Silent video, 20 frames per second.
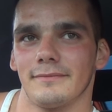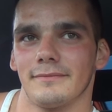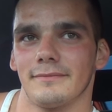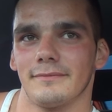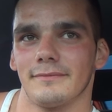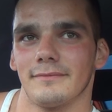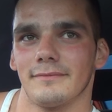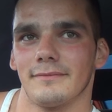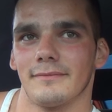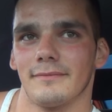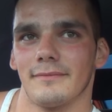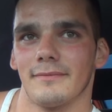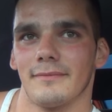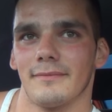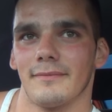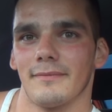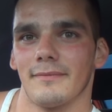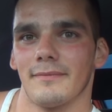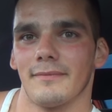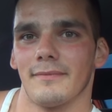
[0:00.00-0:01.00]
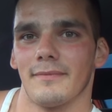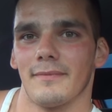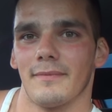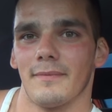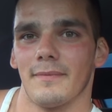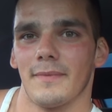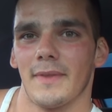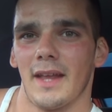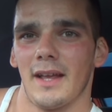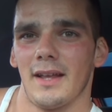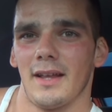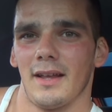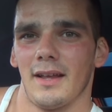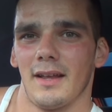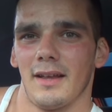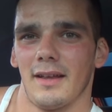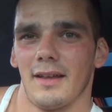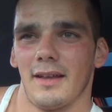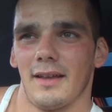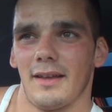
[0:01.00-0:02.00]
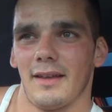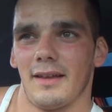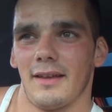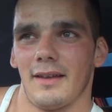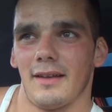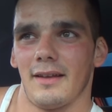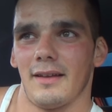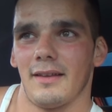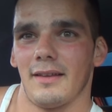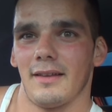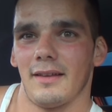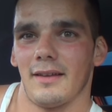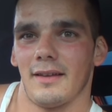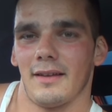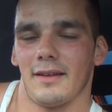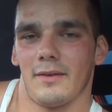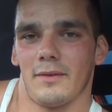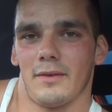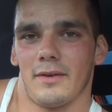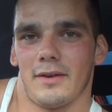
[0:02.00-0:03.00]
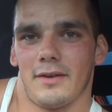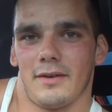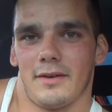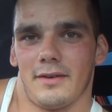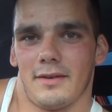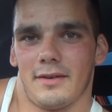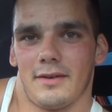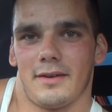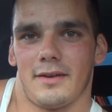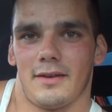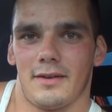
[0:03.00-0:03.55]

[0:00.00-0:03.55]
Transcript: This person isn't speaking.